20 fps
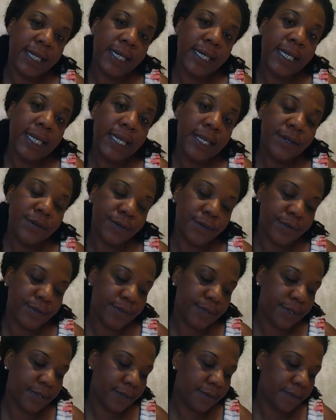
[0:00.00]

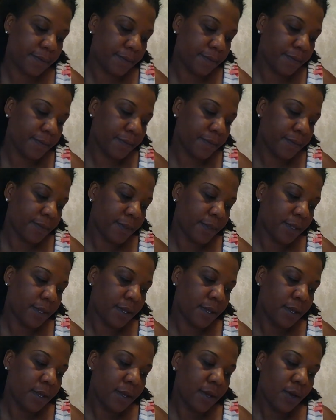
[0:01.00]
gleaners
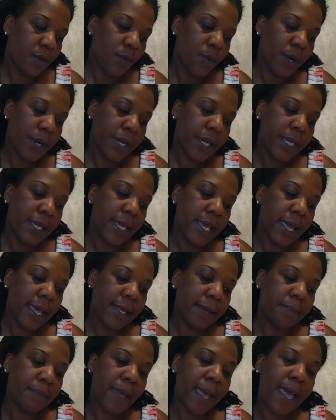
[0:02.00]
where he
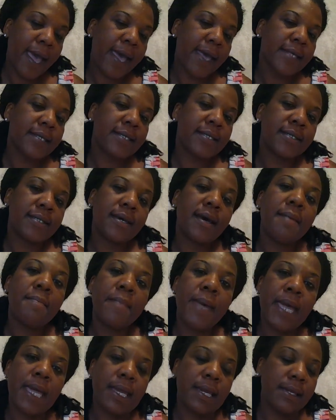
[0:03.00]
had passed
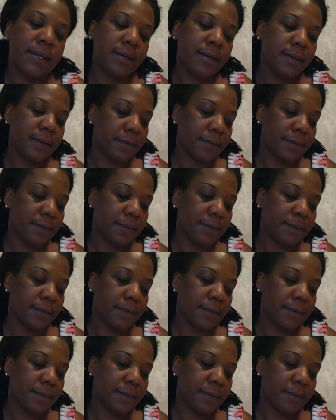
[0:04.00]
amain.